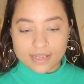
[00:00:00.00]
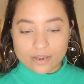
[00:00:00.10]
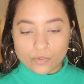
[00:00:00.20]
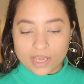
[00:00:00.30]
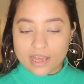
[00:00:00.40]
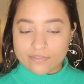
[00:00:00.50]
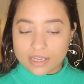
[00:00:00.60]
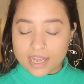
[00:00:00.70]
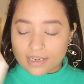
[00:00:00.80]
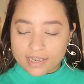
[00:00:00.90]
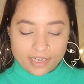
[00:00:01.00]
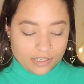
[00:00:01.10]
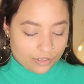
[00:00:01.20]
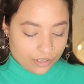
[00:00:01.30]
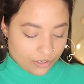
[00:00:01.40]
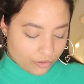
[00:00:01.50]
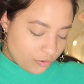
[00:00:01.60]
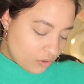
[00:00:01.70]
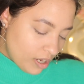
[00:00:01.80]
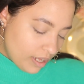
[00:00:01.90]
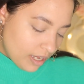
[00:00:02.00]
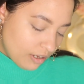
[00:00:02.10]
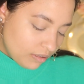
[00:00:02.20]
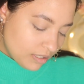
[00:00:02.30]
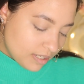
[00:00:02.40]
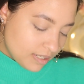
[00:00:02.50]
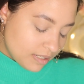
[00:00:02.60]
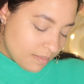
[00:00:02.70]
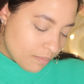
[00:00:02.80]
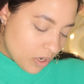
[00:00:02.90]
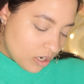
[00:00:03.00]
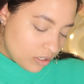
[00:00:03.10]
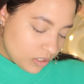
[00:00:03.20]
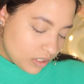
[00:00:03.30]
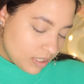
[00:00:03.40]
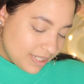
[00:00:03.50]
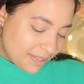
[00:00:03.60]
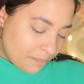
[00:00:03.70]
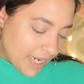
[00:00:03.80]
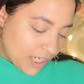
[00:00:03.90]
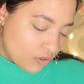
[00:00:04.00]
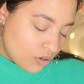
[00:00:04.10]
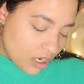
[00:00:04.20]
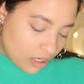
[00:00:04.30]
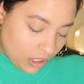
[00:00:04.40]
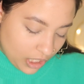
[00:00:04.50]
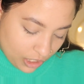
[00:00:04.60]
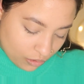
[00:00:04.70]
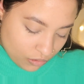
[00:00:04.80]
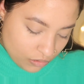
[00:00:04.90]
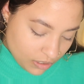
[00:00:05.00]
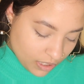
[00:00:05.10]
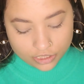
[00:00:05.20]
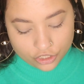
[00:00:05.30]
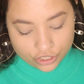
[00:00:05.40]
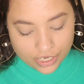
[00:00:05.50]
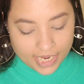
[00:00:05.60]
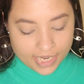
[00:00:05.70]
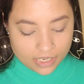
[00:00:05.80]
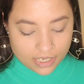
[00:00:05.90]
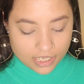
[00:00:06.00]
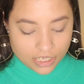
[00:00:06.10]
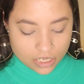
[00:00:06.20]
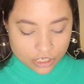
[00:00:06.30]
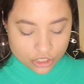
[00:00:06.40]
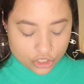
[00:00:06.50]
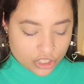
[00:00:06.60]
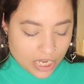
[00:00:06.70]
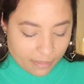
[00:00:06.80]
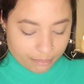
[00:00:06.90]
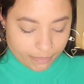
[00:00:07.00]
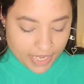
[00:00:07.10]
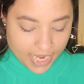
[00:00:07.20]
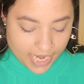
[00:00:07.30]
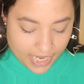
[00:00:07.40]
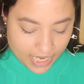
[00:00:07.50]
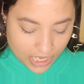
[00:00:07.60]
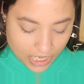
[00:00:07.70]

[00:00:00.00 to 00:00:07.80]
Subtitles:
Then we have a highlighter to try out. This is the Mars Spectra Glow in shade Champagne.